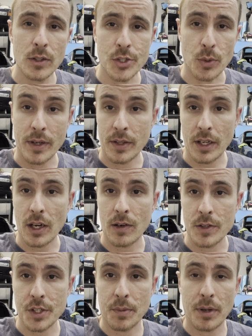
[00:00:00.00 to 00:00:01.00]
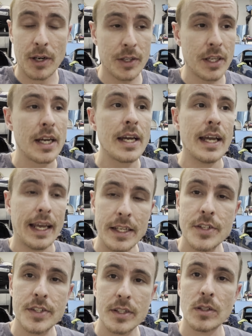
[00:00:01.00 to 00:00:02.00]
so when the car is in park, is
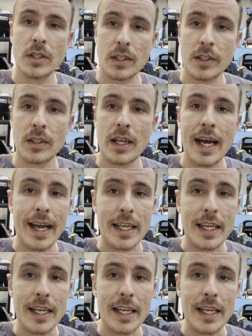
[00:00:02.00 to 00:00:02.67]
still a little high.